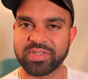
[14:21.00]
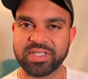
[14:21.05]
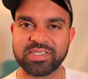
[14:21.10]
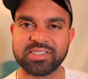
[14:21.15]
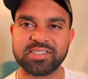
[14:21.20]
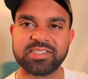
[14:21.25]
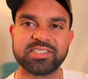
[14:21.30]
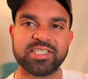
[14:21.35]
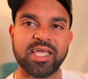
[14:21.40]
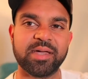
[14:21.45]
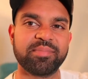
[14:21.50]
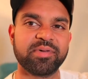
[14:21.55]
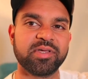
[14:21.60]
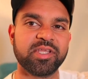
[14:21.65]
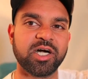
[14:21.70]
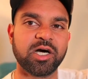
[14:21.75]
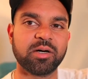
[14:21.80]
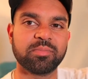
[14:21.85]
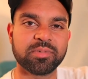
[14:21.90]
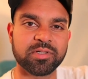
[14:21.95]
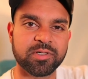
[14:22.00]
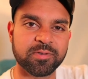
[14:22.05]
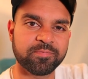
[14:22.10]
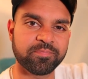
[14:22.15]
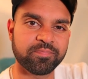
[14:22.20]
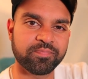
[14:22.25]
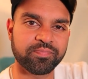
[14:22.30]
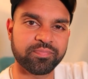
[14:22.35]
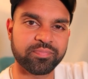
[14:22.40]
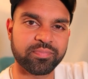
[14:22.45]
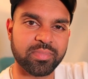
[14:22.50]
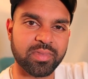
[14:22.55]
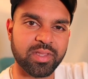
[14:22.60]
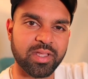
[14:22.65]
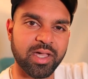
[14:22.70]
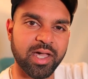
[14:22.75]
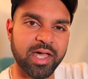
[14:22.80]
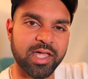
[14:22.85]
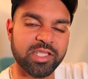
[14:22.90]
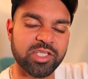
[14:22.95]
stepping up
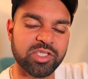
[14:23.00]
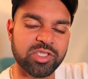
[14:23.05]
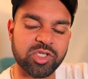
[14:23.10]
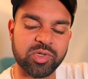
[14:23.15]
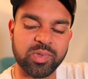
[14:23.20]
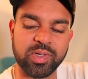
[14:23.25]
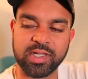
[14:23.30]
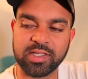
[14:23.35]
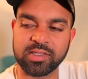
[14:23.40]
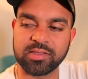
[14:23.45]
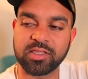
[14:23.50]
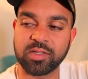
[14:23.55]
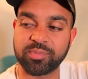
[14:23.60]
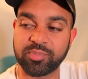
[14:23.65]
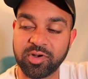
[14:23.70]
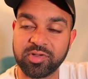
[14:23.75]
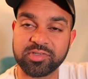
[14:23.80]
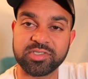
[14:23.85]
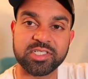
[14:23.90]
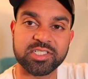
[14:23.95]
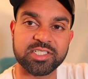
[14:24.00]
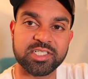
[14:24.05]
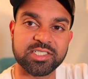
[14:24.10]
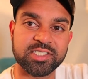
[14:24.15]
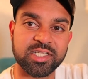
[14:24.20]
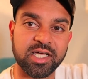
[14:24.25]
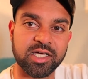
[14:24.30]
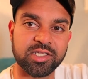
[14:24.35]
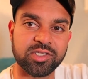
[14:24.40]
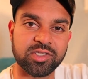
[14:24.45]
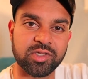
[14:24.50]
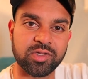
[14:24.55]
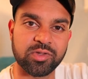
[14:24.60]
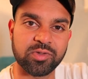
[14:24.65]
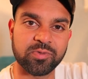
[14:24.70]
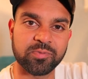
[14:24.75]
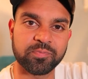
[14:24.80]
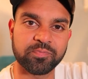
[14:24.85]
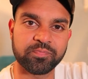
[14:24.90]
and doing the processes that I do,